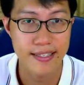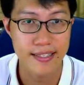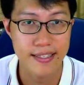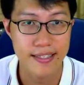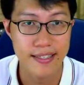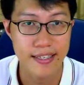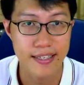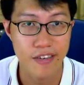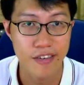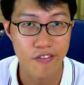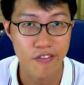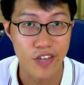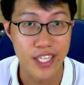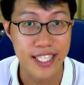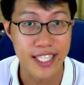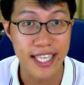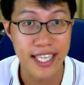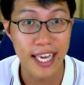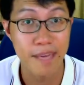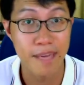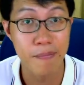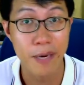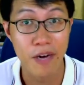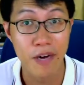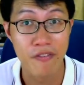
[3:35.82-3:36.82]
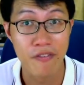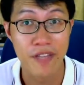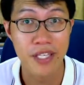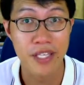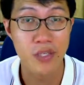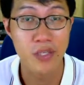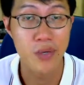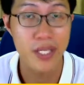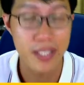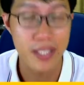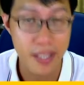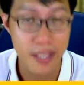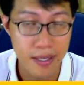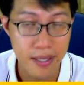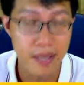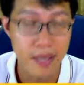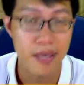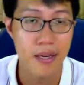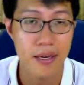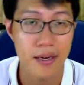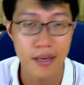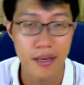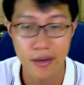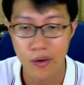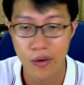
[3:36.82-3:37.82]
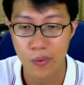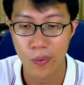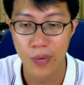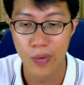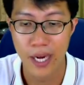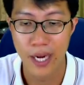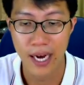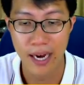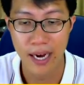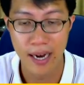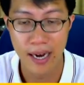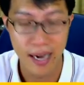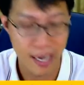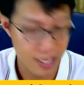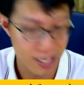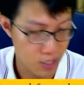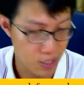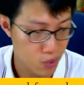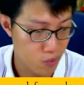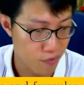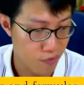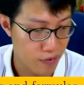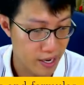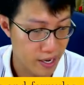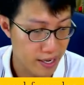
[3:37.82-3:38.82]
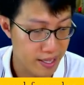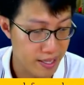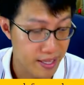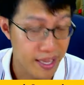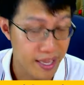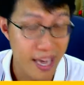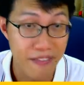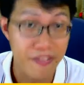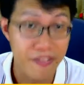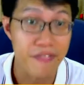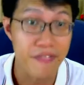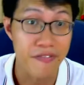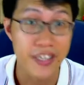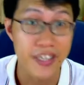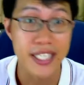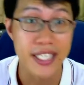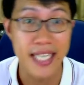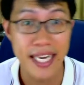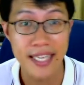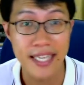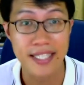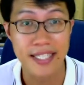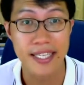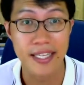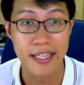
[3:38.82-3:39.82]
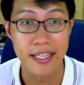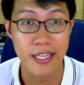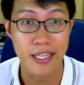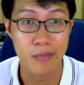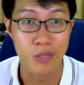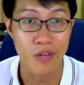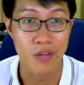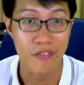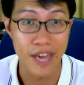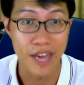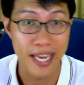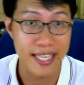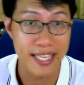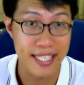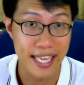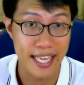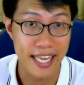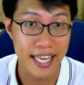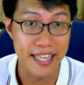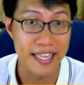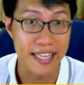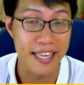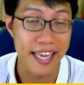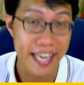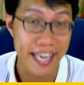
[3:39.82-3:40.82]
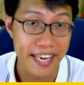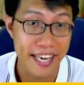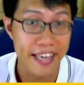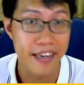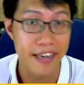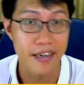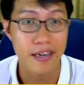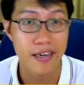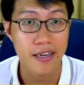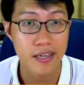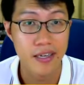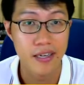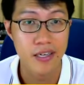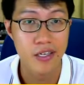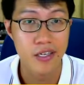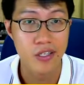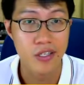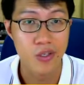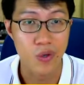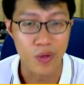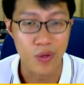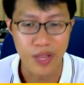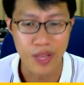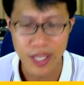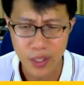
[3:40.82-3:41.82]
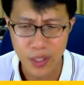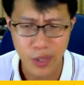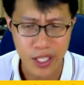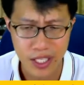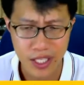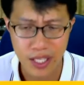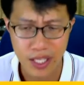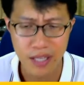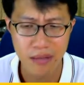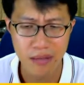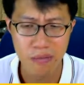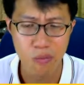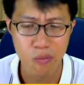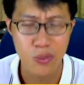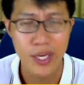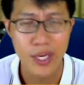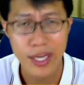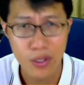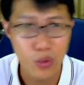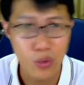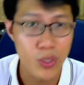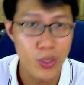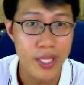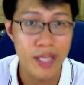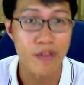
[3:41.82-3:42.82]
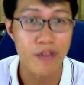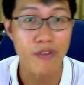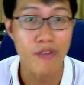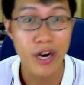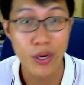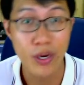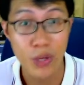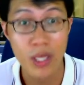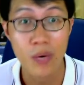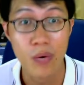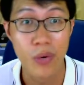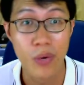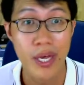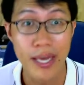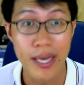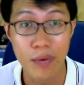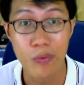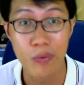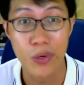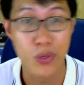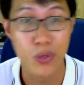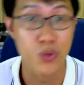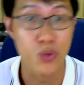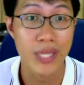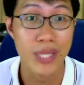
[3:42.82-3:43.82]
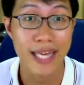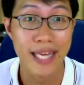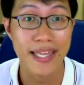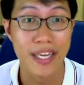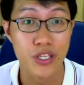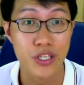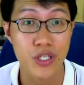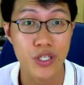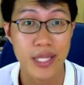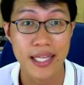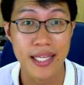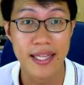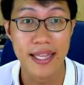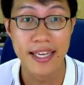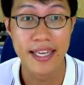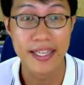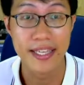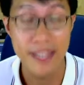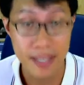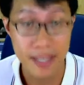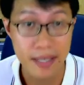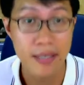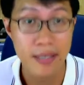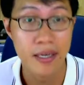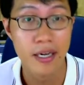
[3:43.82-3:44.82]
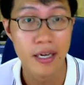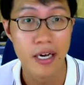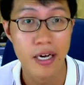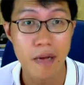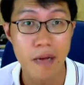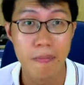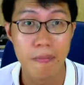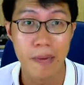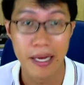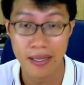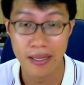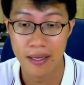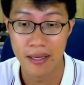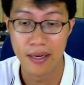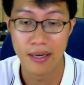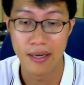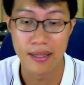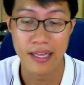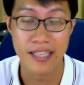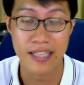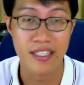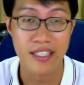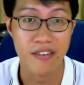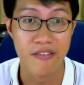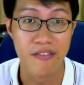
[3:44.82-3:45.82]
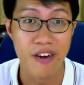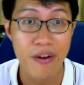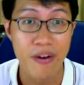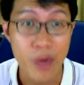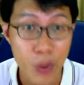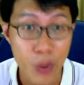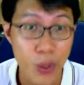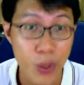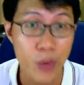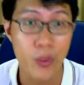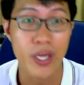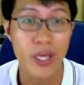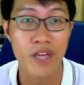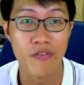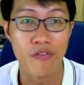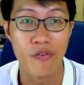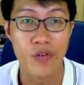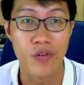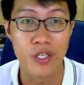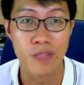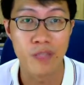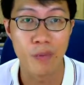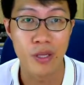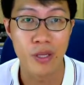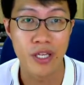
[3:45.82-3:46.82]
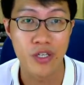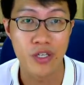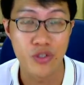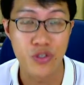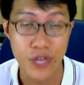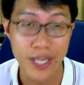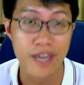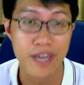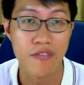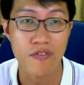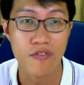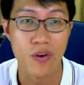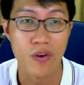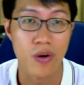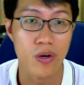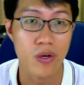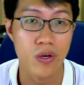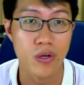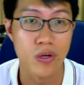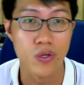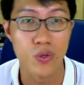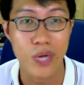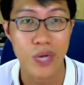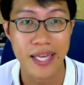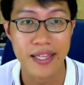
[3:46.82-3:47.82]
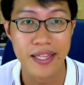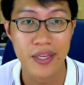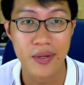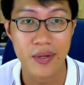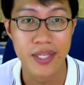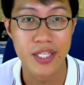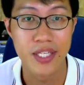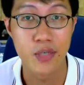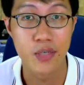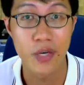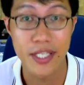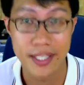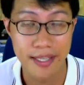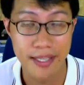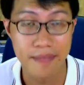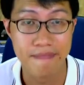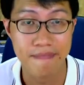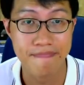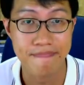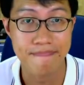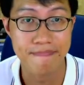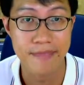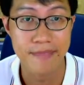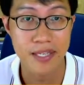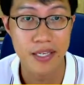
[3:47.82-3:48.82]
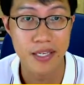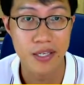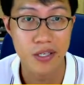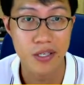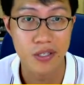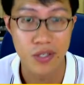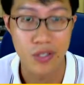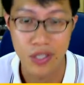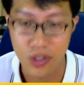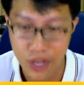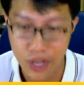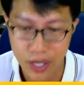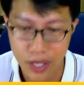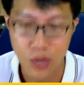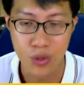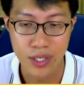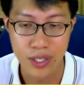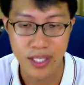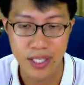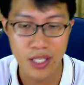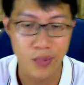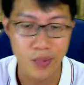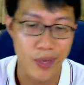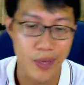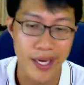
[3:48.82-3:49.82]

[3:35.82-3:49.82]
For the second part of this question, we are asked to find f inverse x in terms of x and a. So this question, we can do it the regular way, and we'll do that actually later, but there's a very quick way if we spot a trick to handle this question. So the trick goes this way.